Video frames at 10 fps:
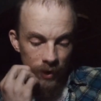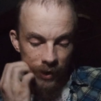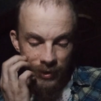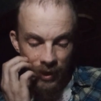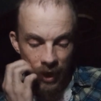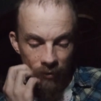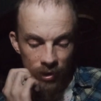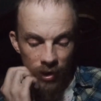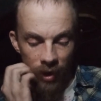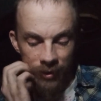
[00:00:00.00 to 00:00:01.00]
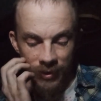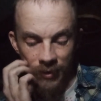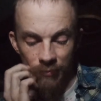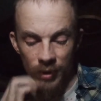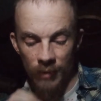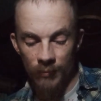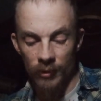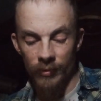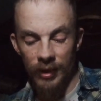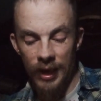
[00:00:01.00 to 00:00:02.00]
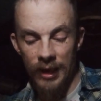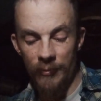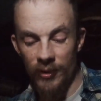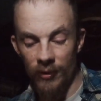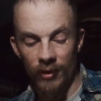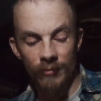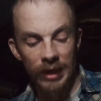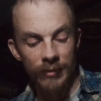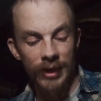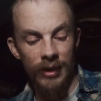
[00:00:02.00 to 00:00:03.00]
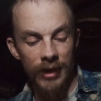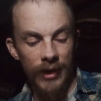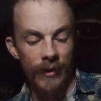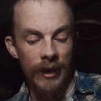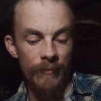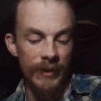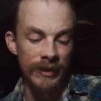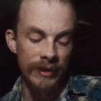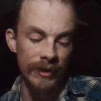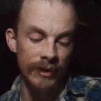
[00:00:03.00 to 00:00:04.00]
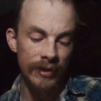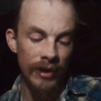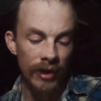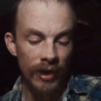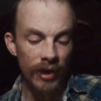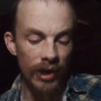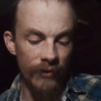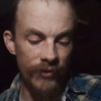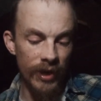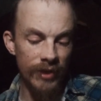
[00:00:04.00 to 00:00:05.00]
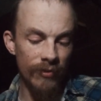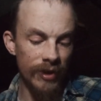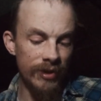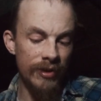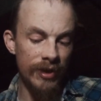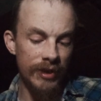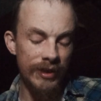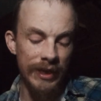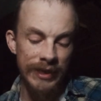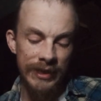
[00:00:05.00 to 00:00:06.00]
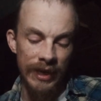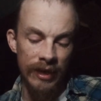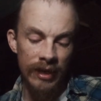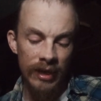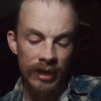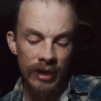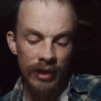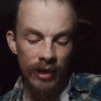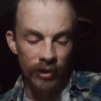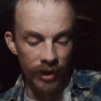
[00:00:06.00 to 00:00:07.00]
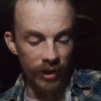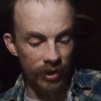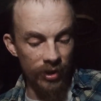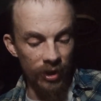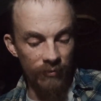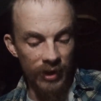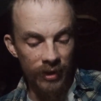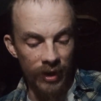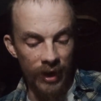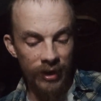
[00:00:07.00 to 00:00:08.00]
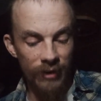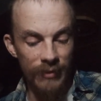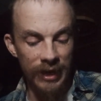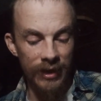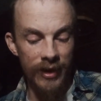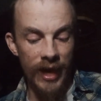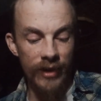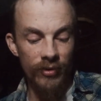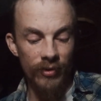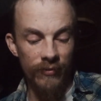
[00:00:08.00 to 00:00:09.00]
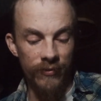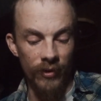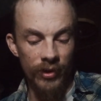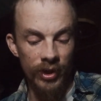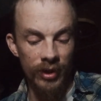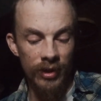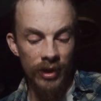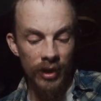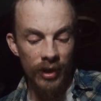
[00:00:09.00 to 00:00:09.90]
I said I would talk to some people with capital and maybe get into that business if things were as good as they said. They assured me that I could make a natural fortune